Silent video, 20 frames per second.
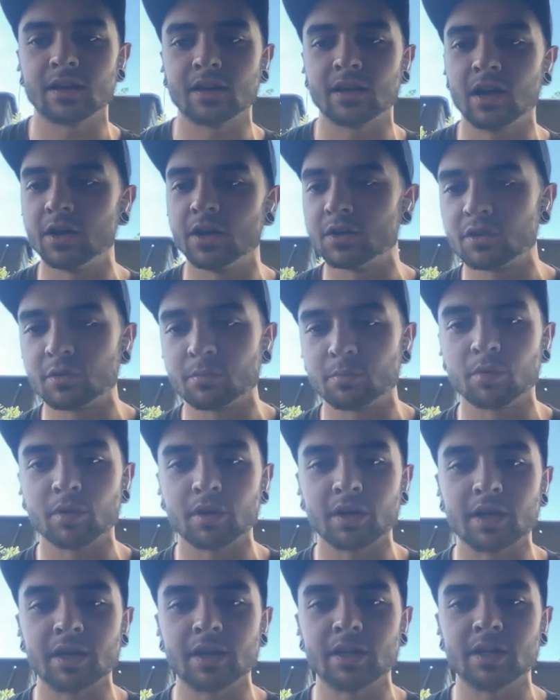uh, under the
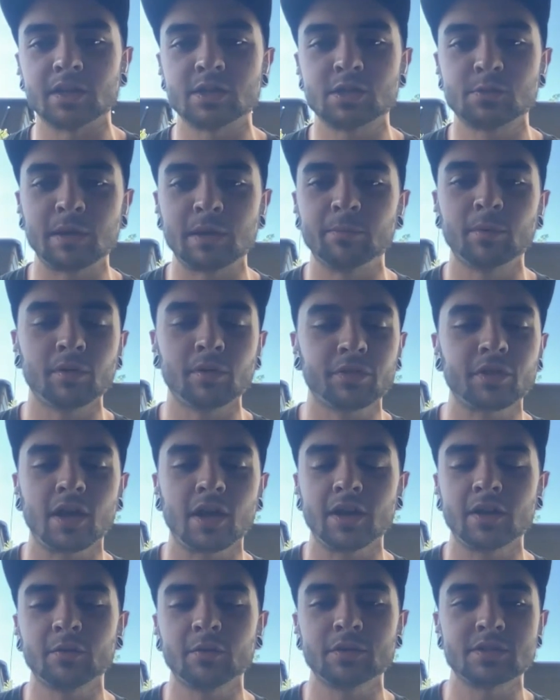bridge, people
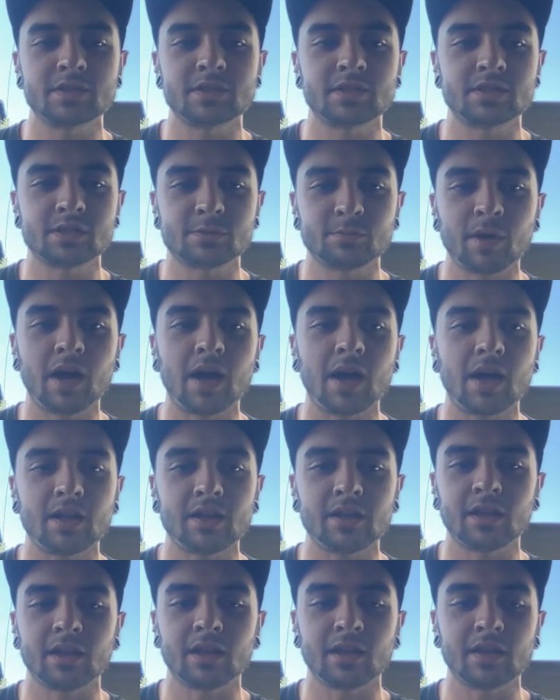thought it was a
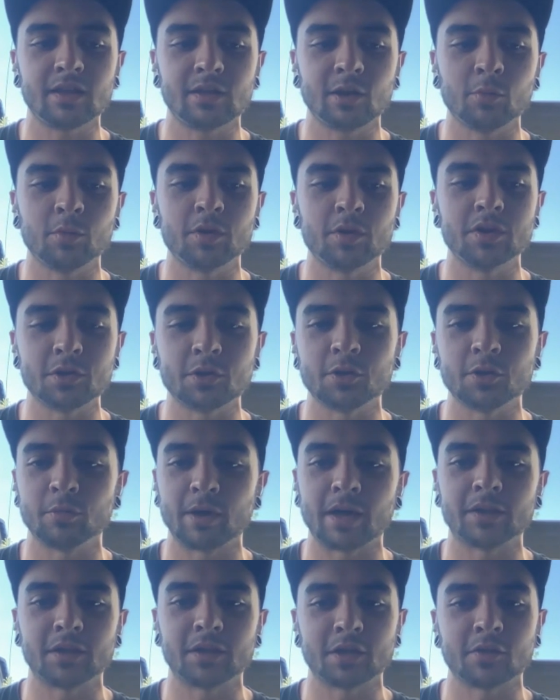spot that nobody knew
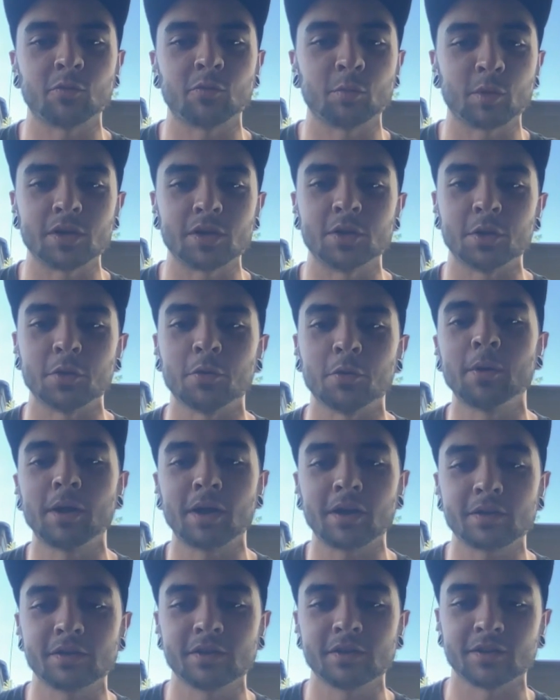about, that everybody knew
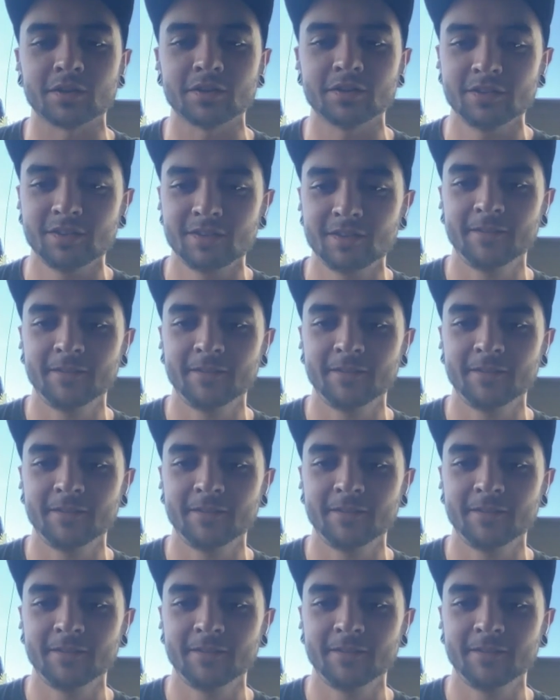about, you know.